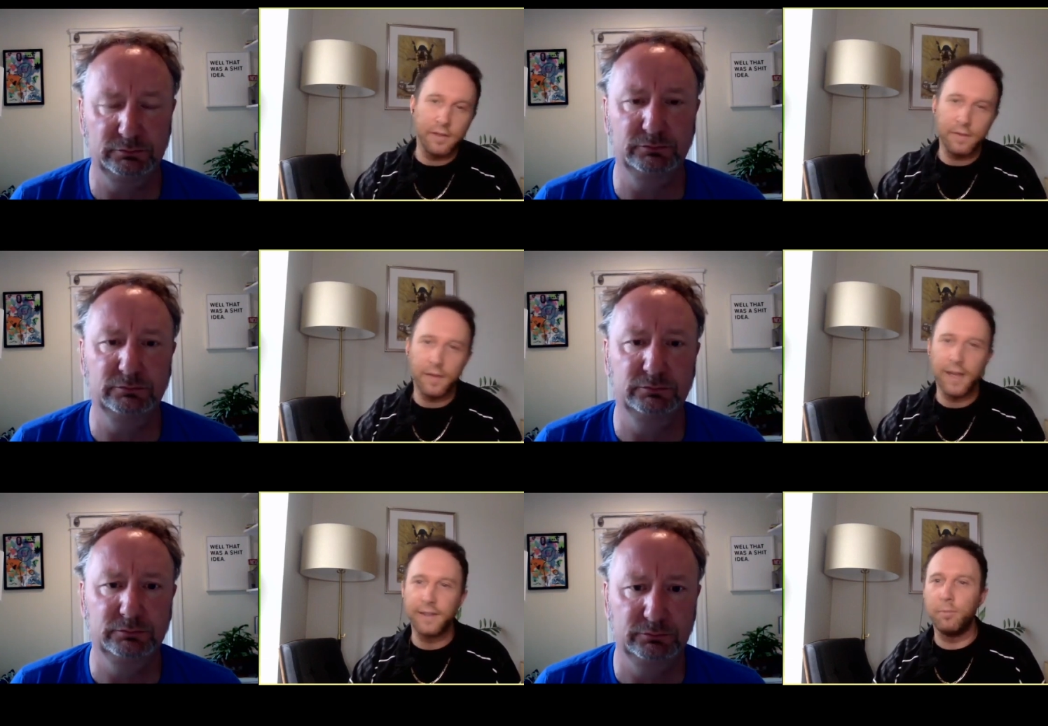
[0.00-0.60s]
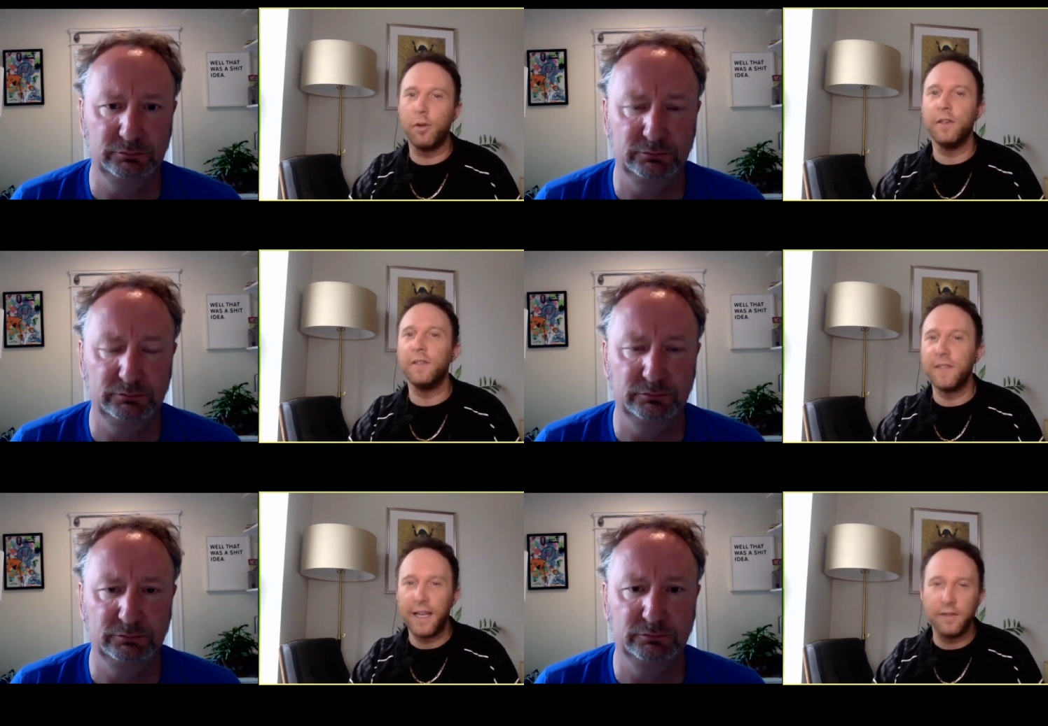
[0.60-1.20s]
Speaker 1: the fact that Bernie
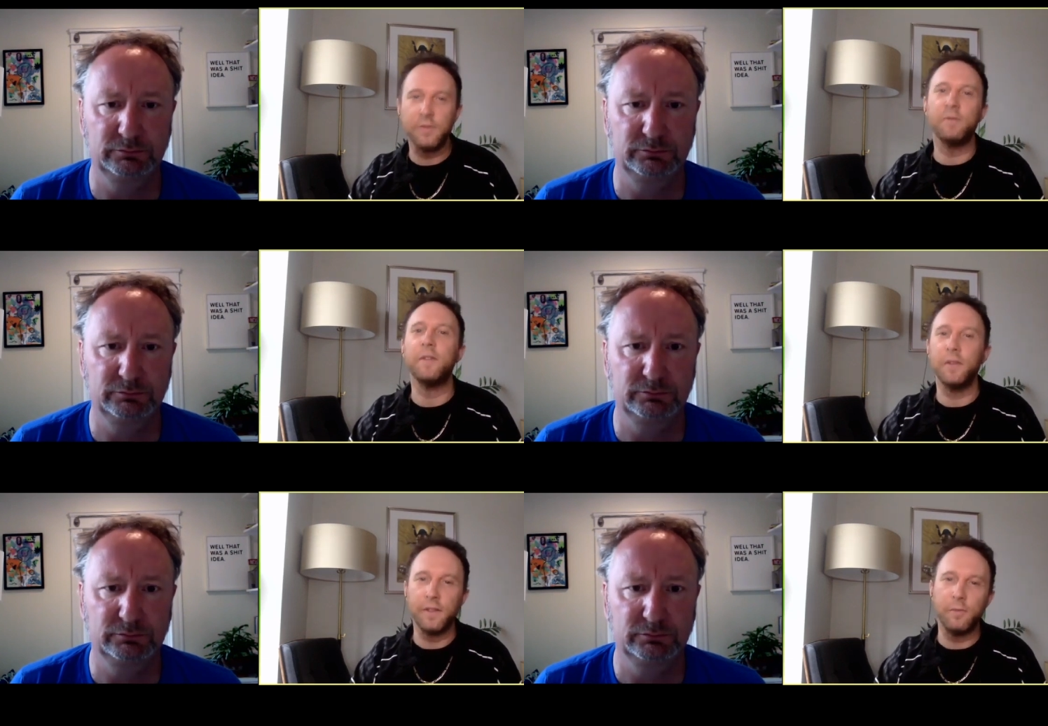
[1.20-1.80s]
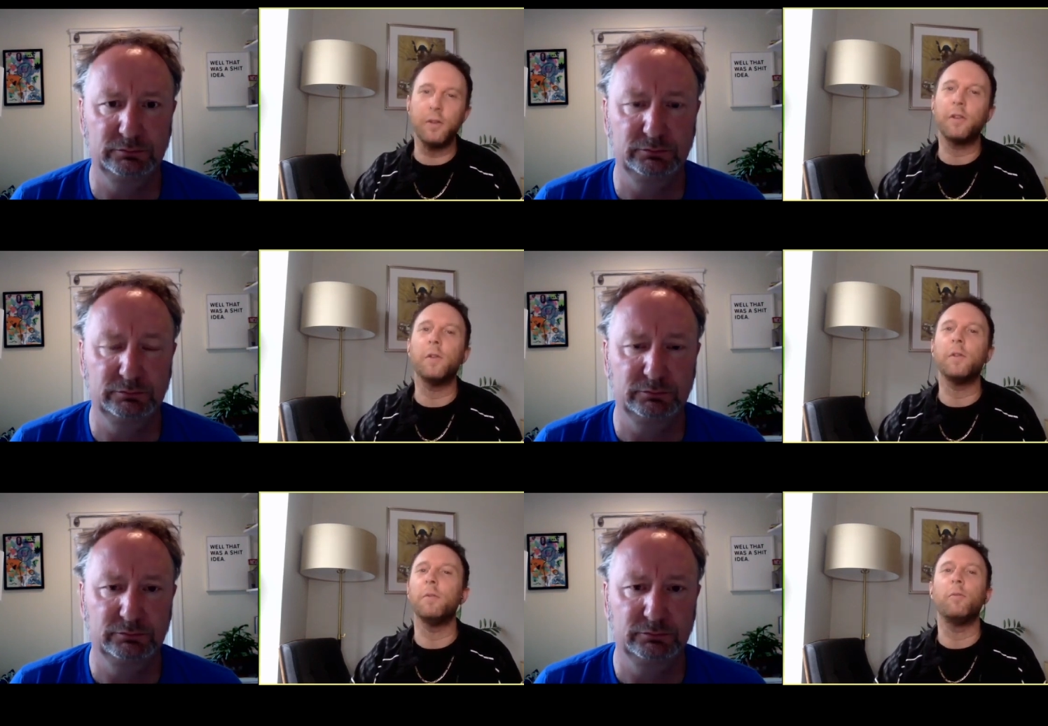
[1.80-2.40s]
Sanders was the only one
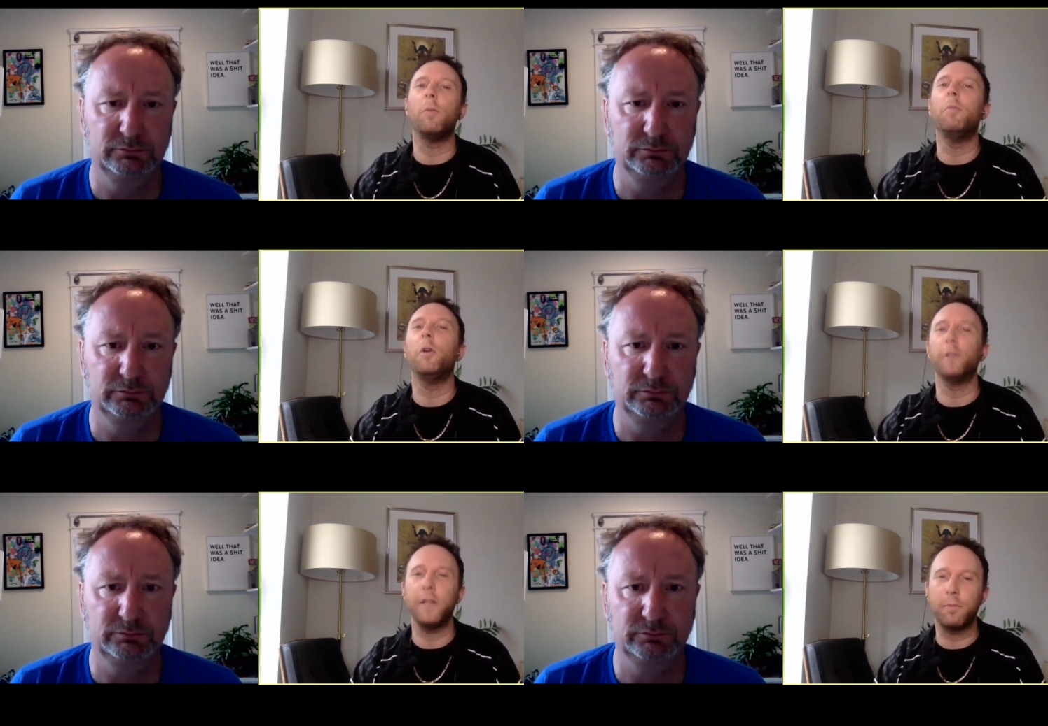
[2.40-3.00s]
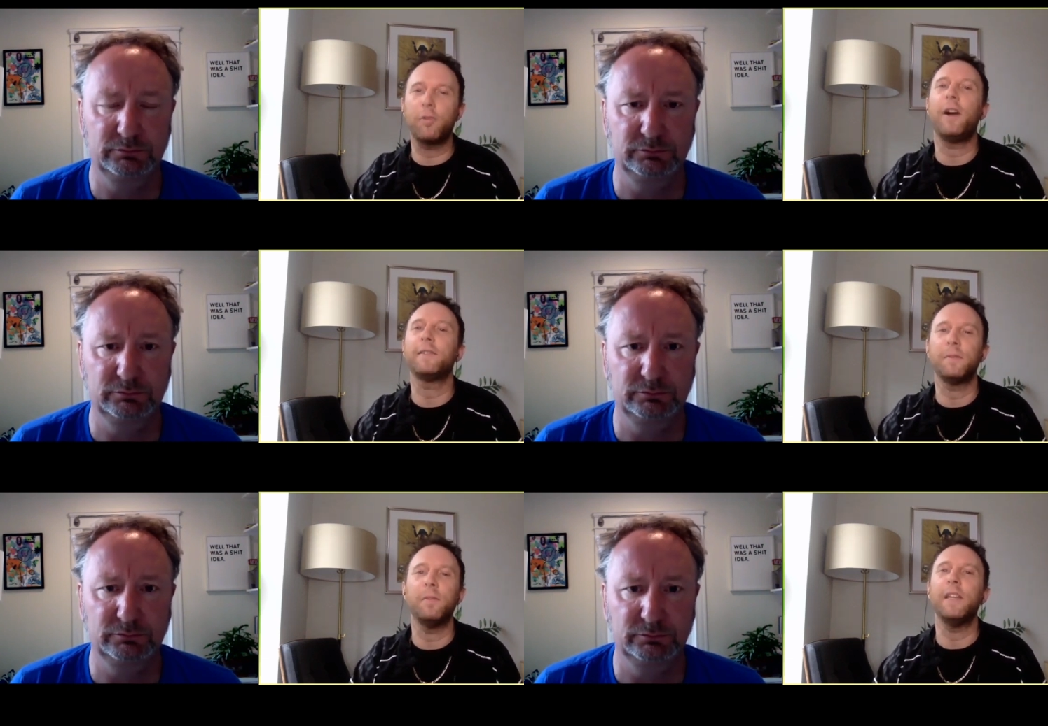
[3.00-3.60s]
clo- remotely
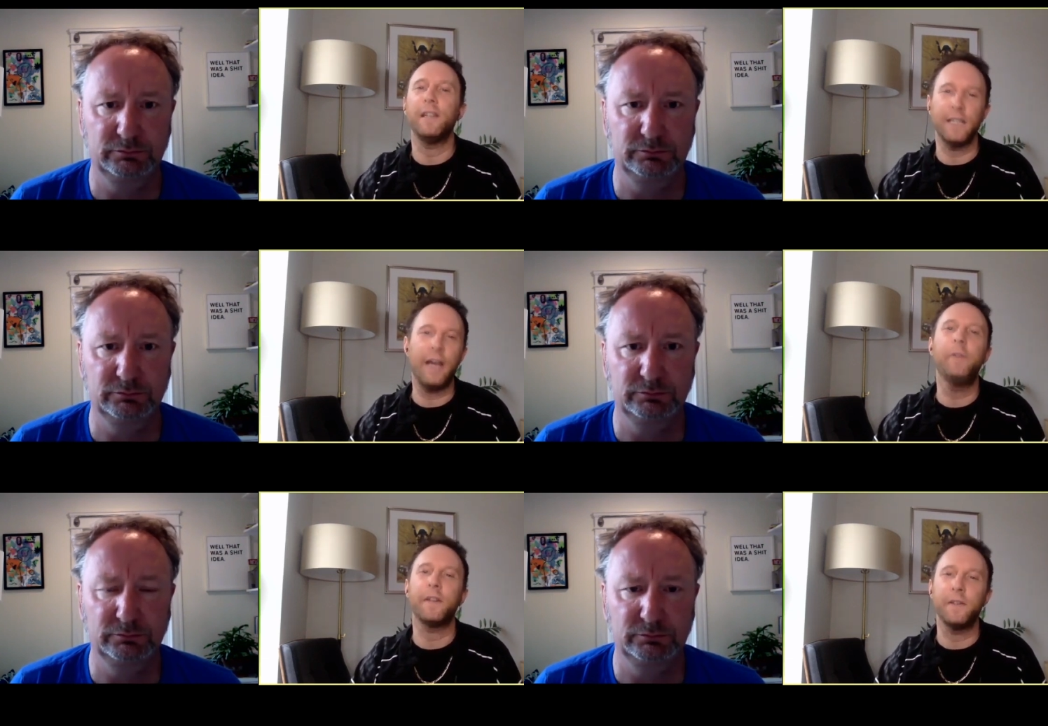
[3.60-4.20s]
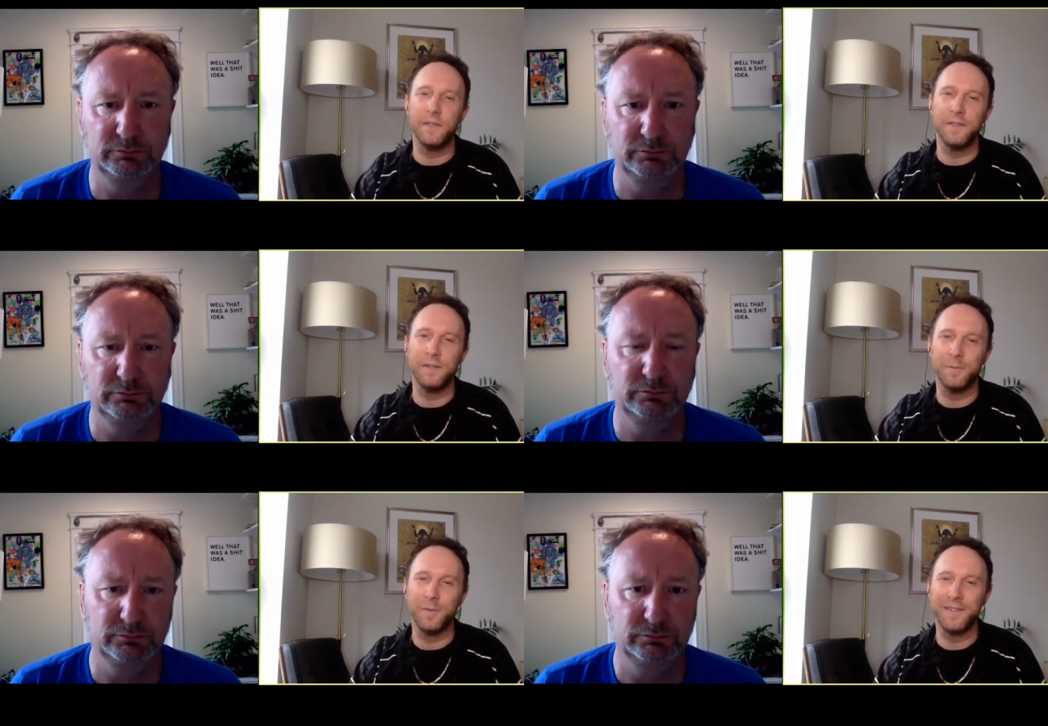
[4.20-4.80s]
approximating the healthcare
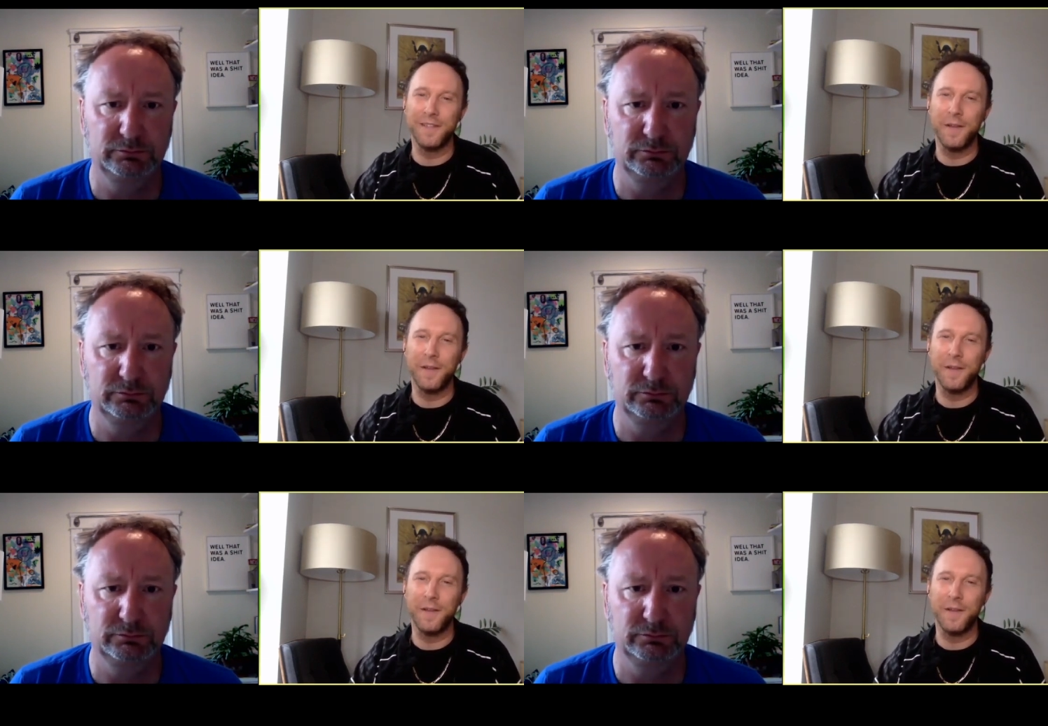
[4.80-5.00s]
system like South